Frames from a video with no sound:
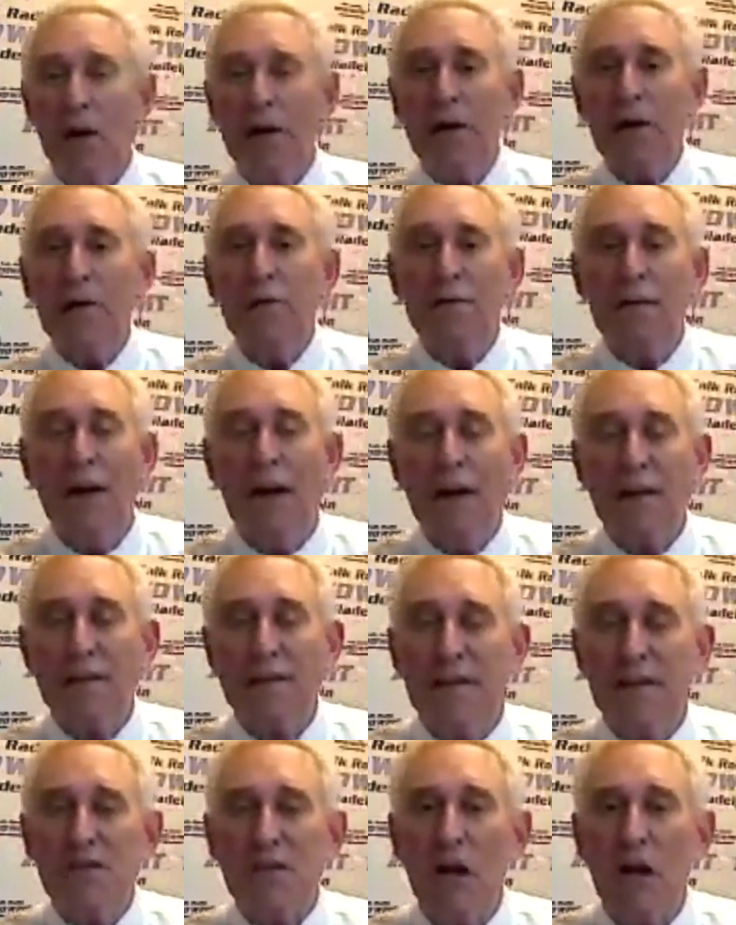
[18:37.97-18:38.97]
But in fact,
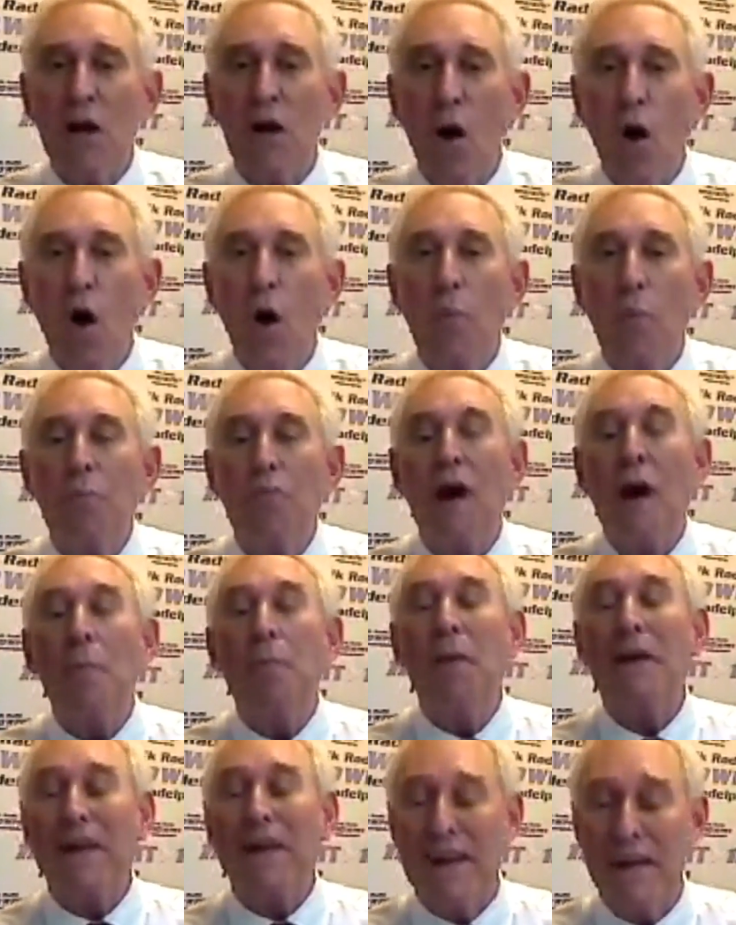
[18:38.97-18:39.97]
these are all
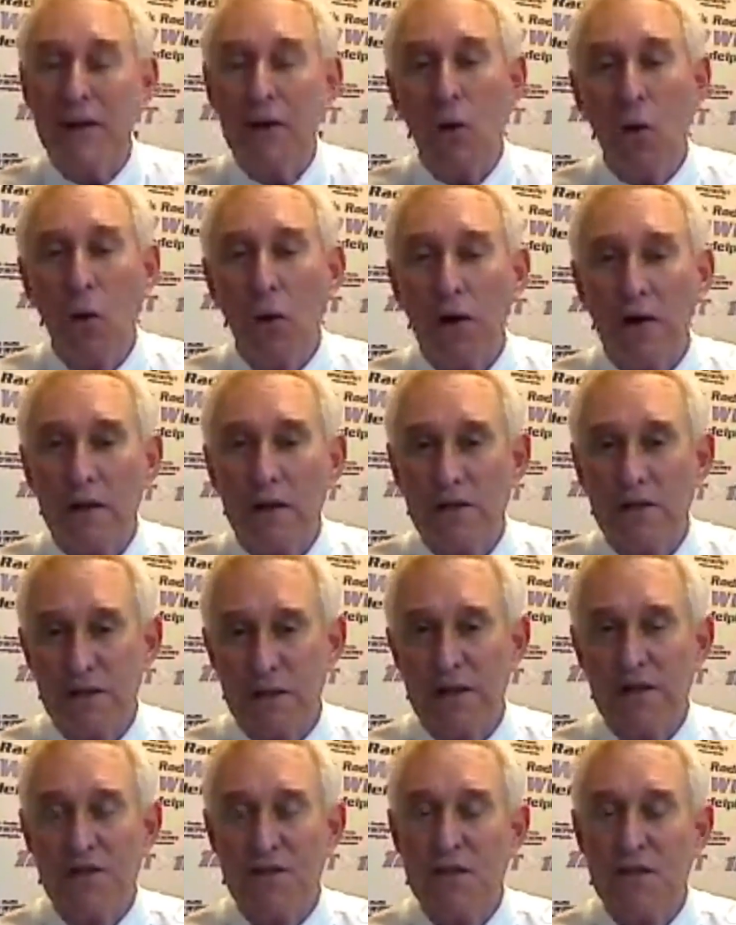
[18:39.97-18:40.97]
propaganda
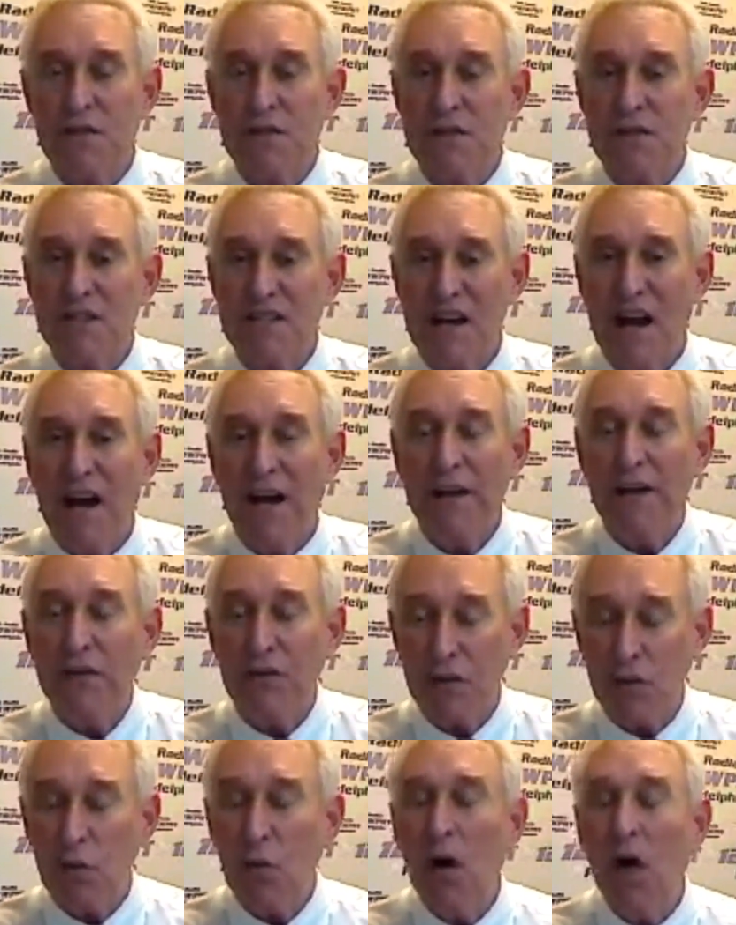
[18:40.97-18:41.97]
organizations
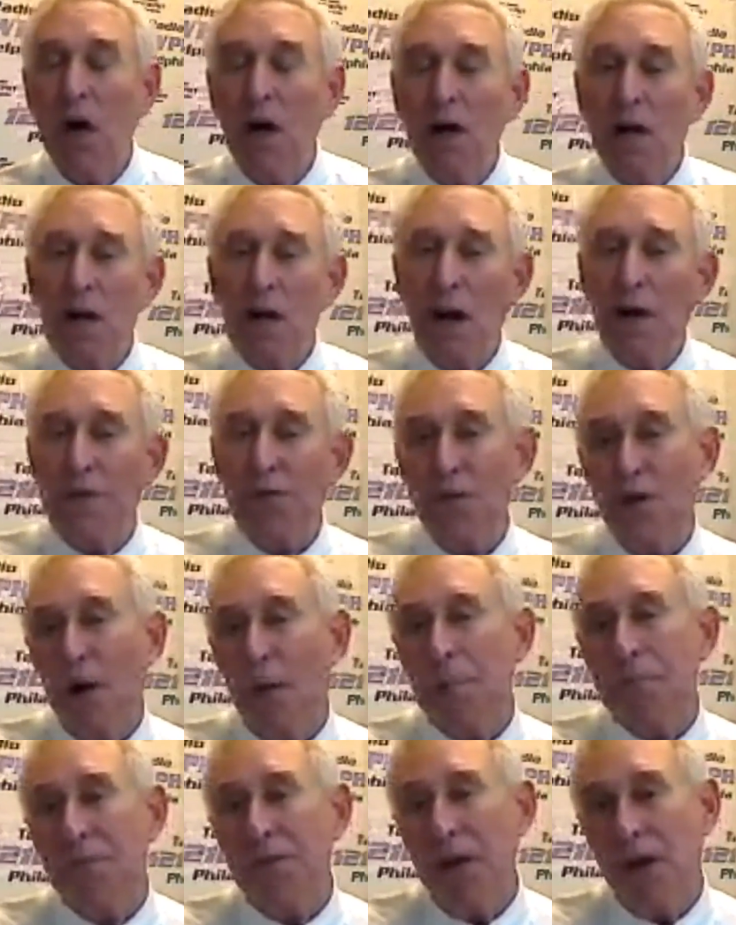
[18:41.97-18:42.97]
designed to cover
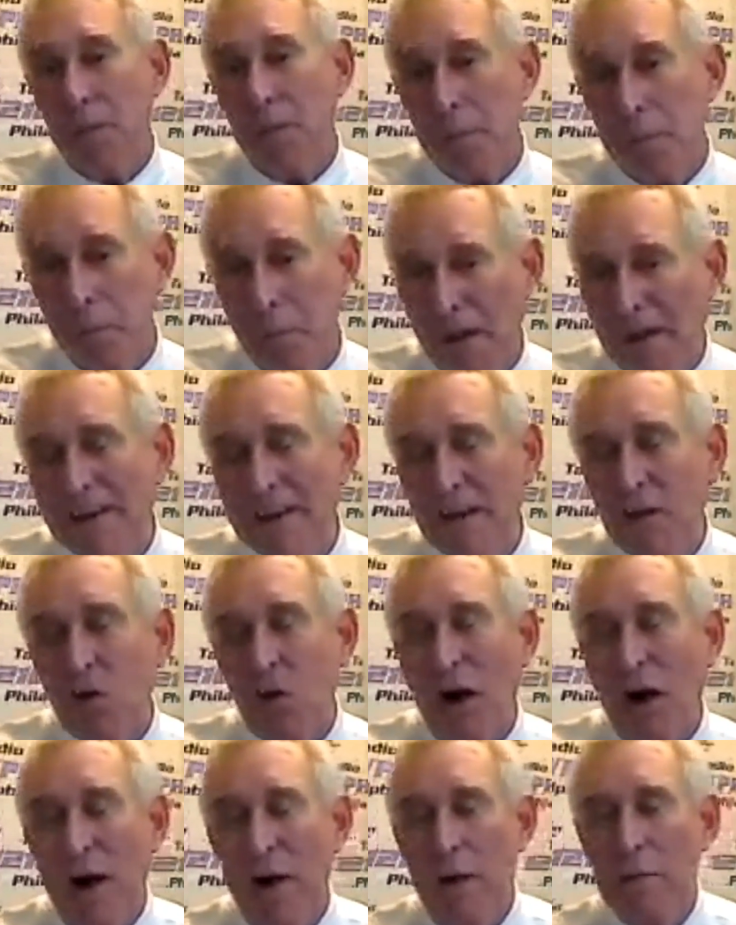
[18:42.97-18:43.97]
up the many
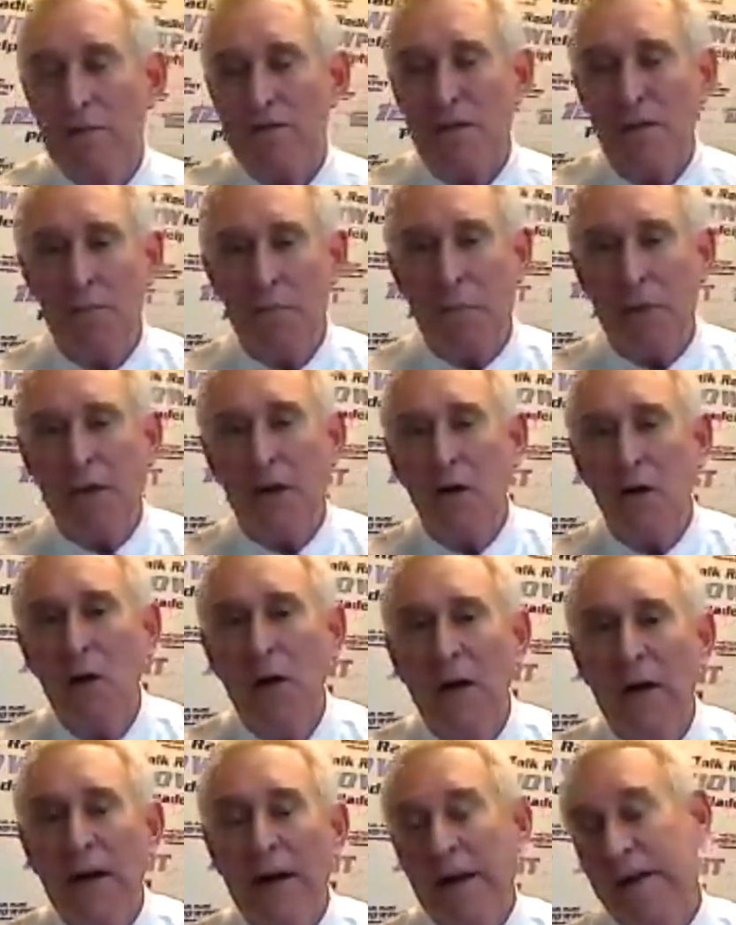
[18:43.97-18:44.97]
crimes of
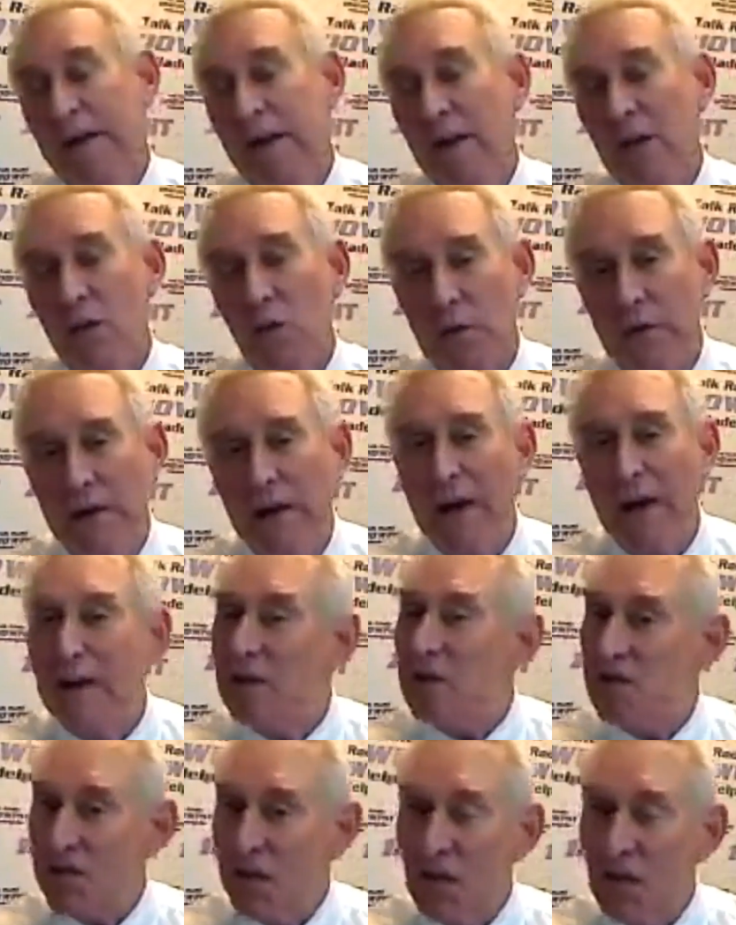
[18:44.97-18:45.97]
Bill and Hillary
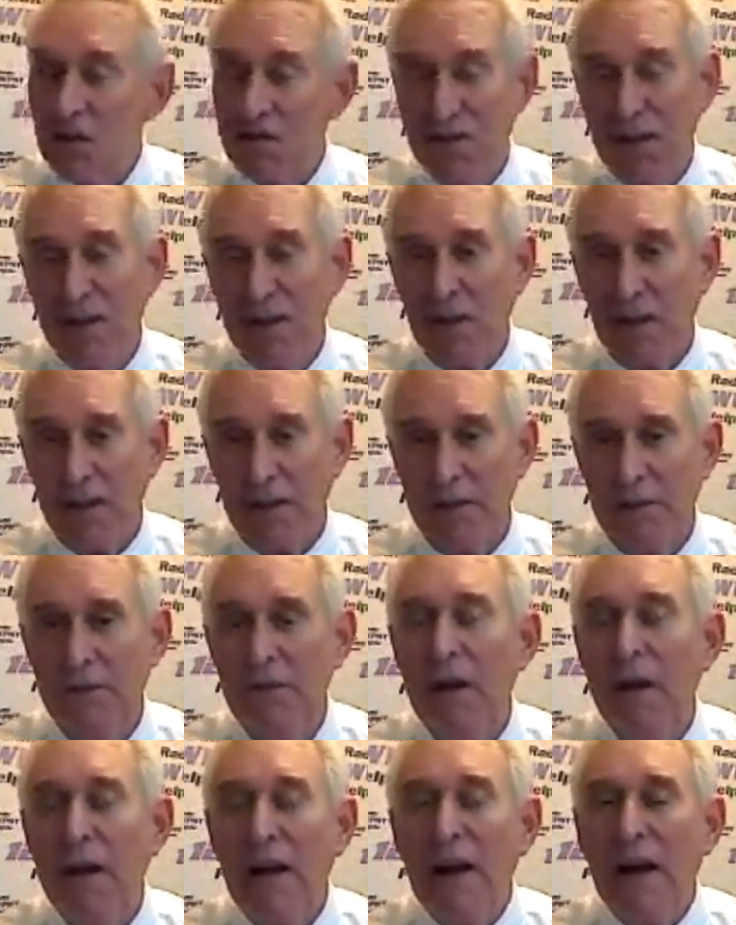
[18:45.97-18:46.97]
and Chelsea
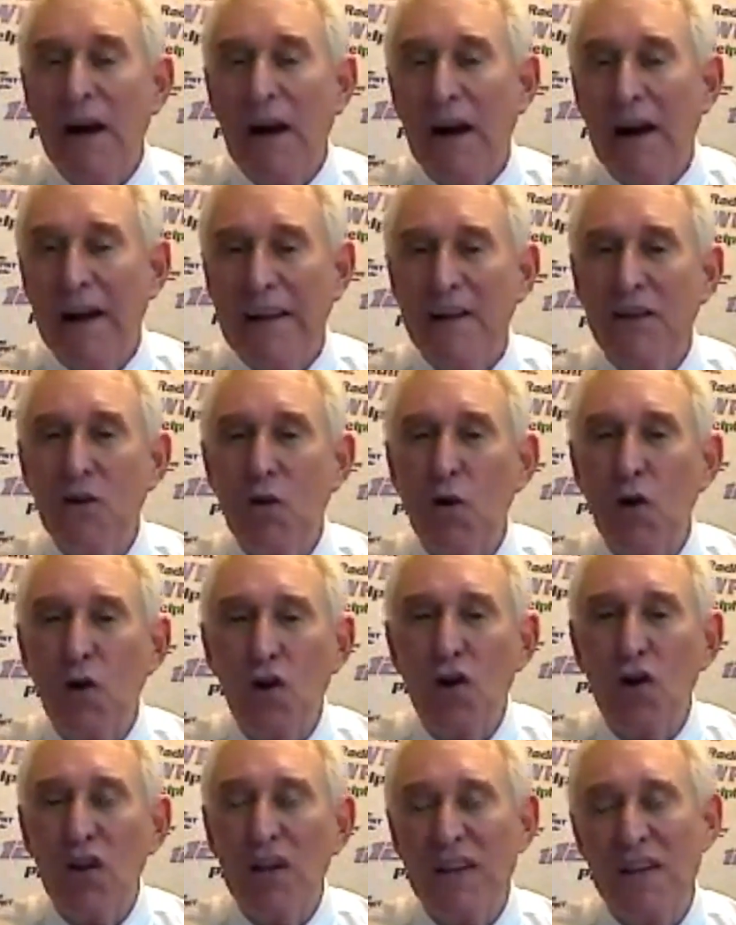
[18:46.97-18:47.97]
Clinton uh, and to
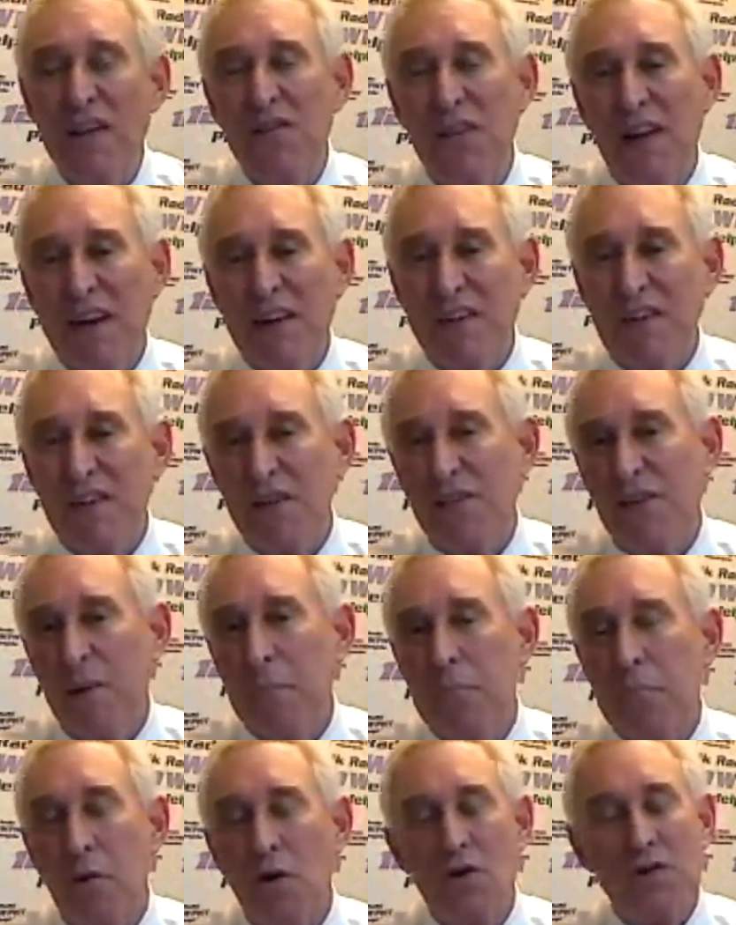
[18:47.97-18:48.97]
hurl invective
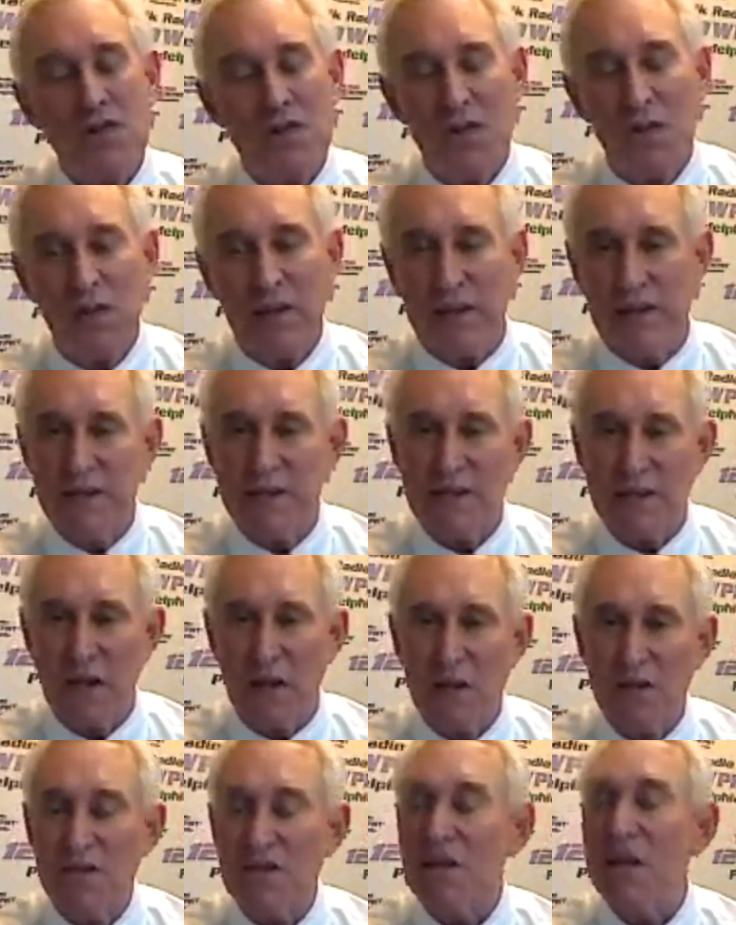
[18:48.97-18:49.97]
and personal
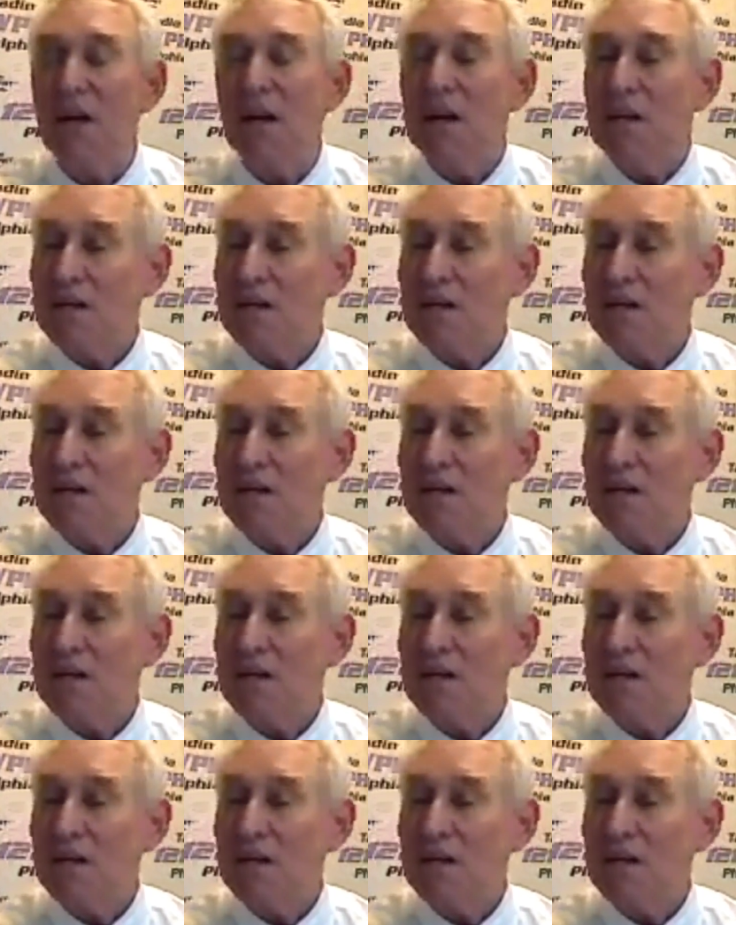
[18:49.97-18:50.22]
insults,